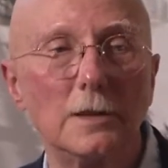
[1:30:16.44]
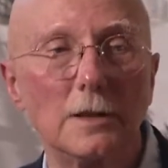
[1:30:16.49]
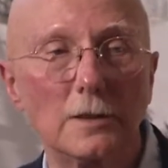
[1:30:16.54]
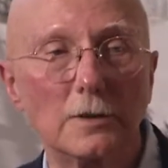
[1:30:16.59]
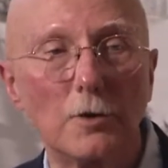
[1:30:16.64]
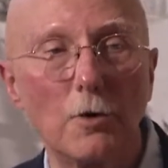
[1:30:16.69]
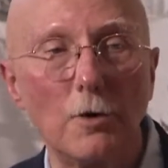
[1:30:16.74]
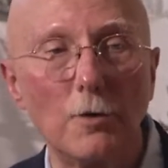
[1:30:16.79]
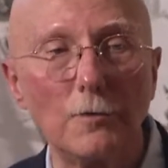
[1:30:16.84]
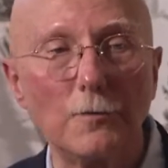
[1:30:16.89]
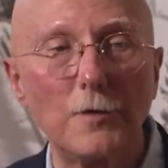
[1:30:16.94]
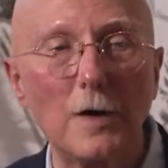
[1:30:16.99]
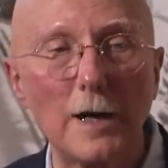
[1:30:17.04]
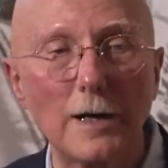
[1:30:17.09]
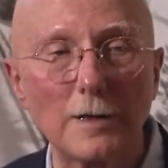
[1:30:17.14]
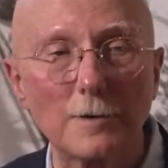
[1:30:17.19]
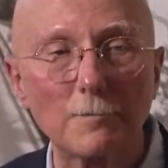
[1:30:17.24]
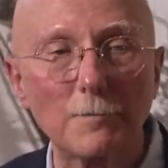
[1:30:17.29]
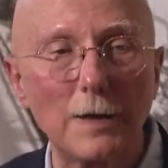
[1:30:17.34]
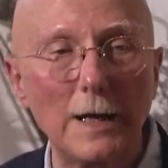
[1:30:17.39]

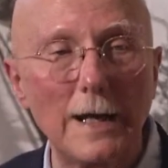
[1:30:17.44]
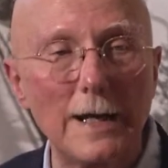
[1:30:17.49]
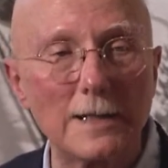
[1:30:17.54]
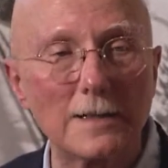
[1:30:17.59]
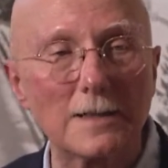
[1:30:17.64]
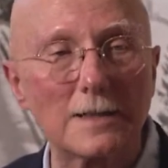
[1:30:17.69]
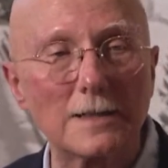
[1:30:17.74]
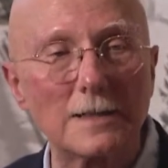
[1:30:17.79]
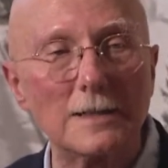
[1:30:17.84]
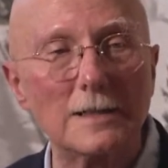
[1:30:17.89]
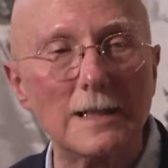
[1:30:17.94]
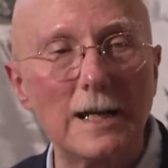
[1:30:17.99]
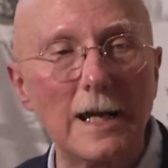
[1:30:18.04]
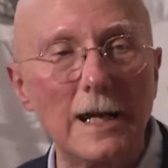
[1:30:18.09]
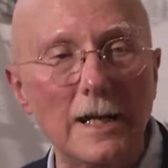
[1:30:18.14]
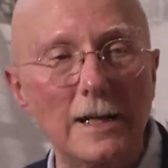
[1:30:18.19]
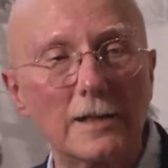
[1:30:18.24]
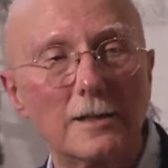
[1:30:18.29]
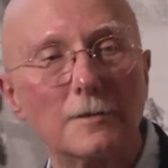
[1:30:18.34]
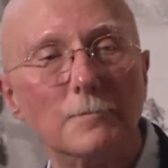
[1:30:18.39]
coal-fired plants
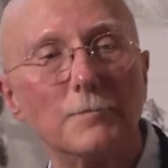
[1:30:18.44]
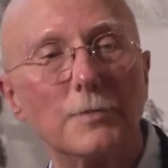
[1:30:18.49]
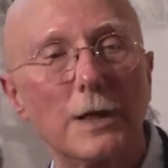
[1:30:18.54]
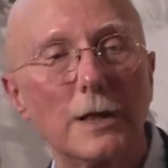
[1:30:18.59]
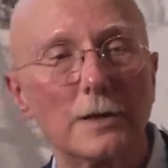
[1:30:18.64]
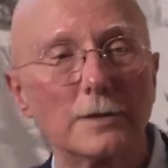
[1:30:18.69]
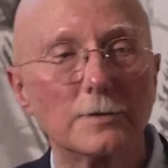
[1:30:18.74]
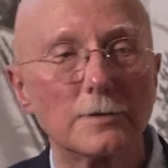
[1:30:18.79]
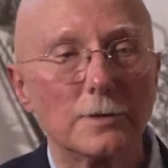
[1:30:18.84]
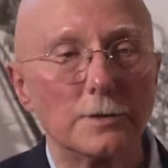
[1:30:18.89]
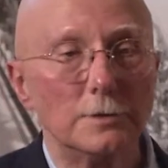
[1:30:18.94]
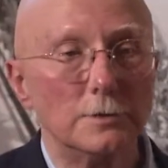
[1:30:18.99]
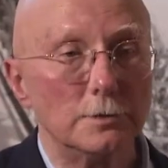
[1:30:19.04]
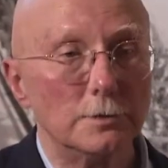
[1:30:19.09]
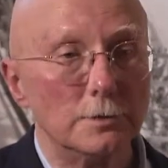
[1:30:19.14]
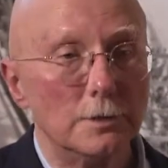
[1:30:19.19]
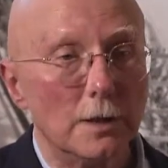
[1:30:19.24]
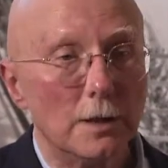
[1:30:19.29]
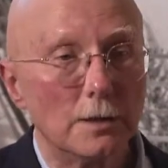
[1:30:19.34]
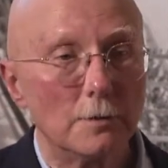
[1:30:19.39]
today compared
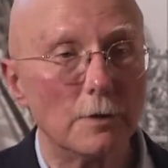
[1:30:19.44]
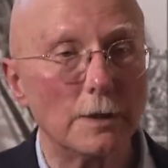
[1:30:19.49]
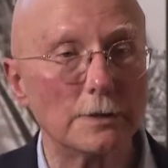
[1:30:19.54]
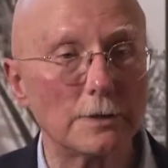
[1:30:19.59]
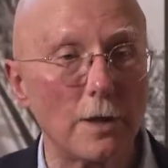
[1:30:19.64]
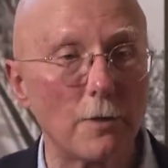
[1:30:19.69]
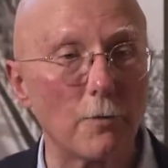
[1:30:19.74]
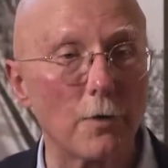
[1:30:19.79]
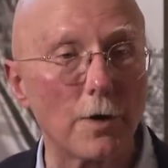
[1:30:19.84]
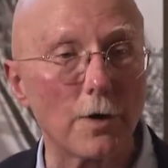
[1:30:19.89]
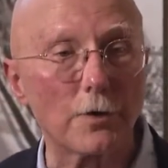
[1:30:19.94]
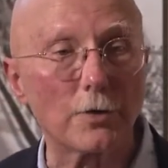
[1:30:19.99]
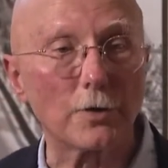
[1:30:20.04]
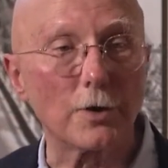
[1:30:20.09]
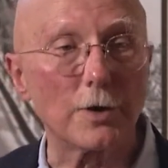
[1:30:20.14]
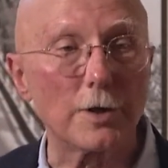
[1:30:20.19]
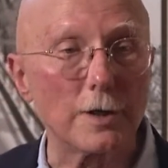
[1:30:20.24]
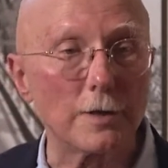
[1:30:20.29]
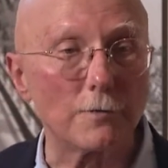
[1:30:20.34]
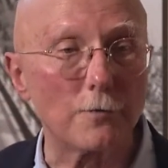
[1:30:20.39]
to what they were
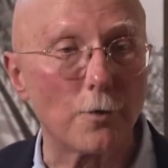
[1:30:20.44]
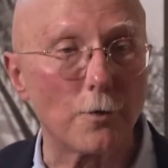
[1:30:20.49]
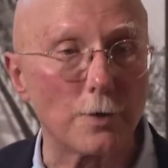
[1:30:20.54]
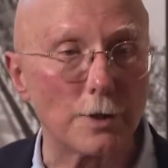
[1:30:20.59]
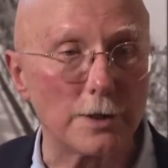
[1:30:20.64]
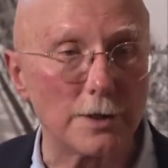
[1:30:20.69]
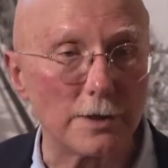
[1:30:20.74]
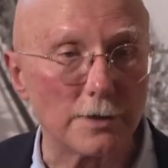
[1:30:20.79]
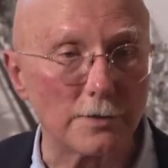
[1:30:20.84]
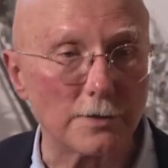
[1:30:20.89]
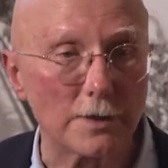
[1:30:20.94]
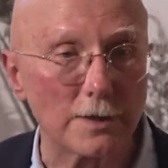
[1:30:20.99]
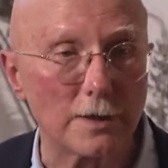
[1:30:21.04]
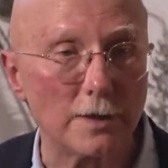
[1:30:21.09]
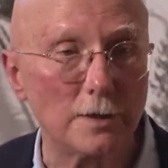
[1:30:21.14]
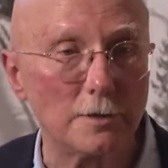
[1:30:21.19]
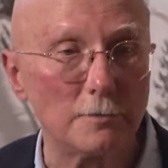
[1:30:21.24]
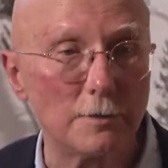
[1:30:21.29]
thirty and forty years ago,